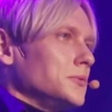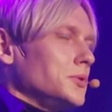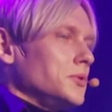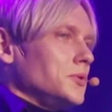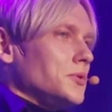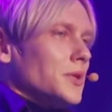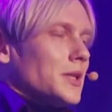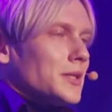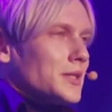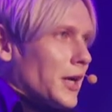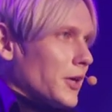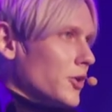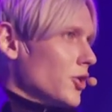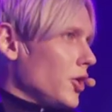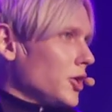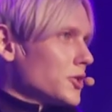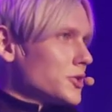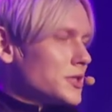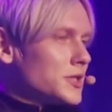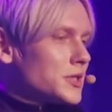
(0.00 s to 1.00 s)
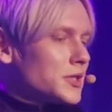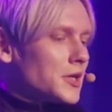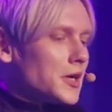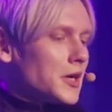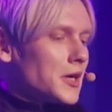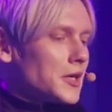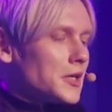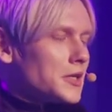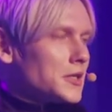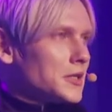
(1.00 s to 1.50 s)
to the technology
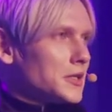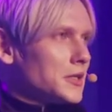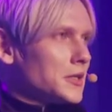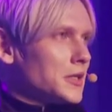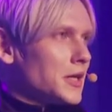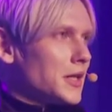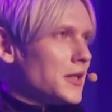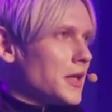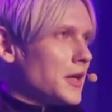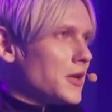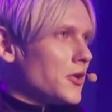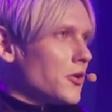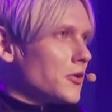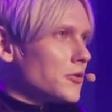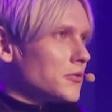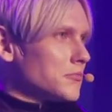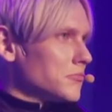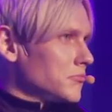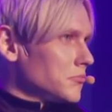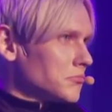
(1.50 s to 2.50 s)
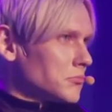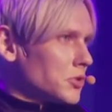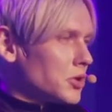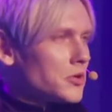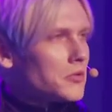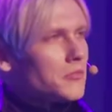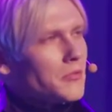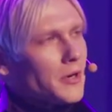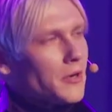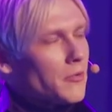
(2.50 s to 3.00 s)
side, and they don't
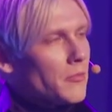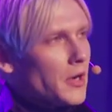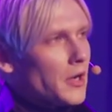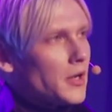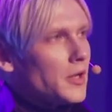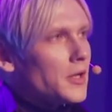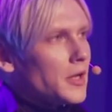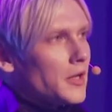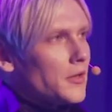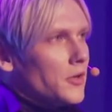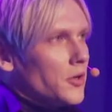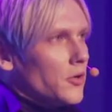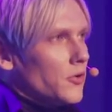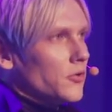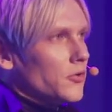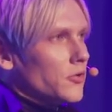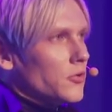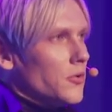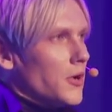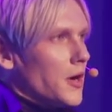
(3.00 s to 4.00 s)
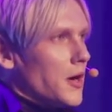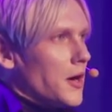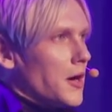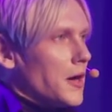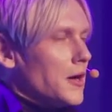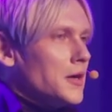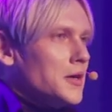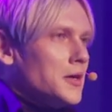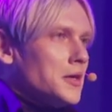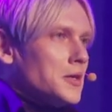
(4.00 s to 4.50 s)
look very well at those who
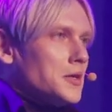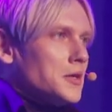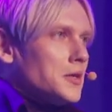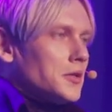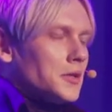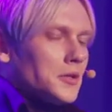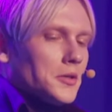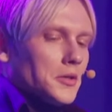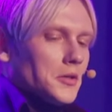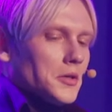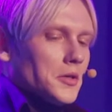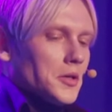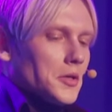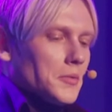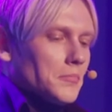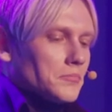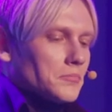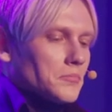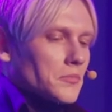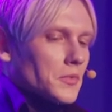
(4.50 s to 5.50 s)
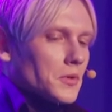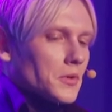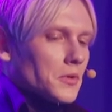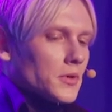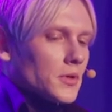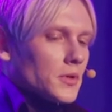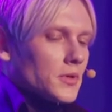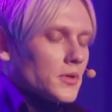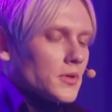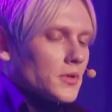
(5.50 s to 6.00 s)
are on, um,
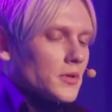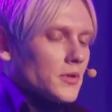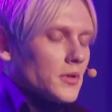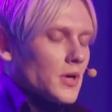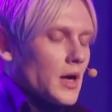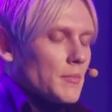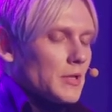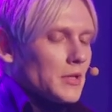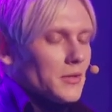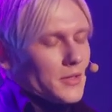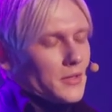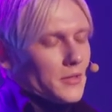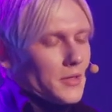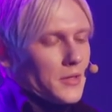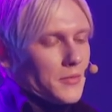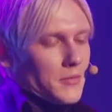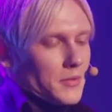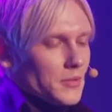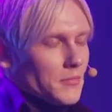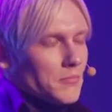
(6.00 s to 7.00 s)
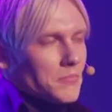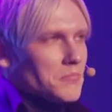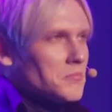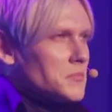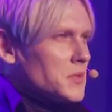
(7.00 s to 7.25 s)
uh, I mean, the, the,